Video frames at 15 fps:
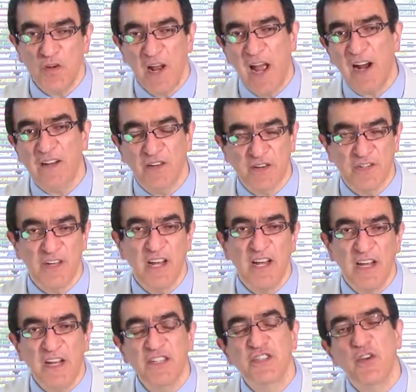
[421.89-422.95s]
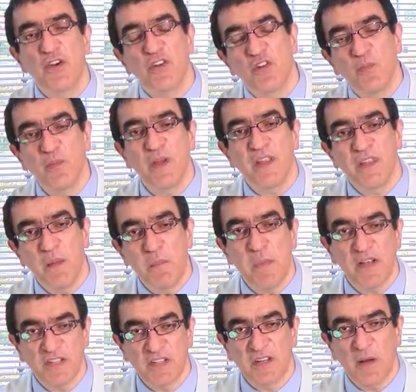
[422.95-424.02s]
doctors is going to be the
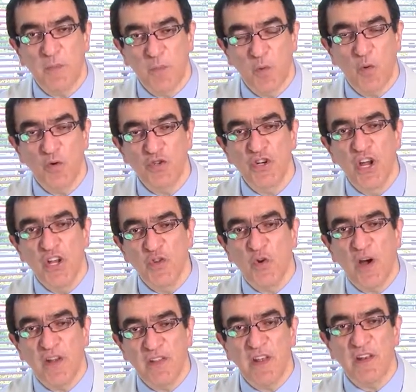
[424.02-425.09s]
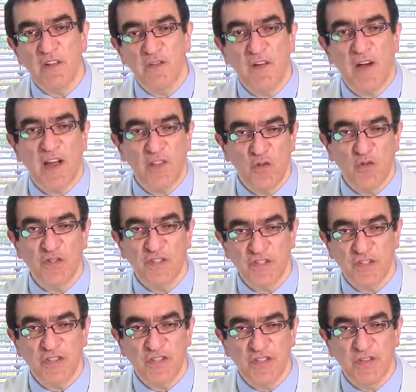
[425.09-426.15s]
best approach to identify those
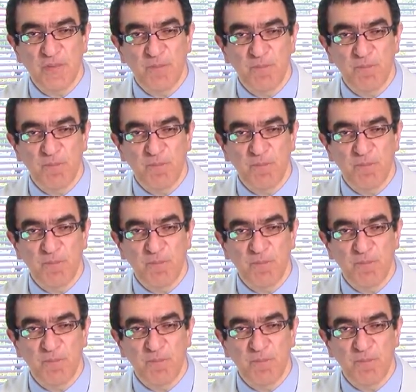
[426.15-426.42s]
disease.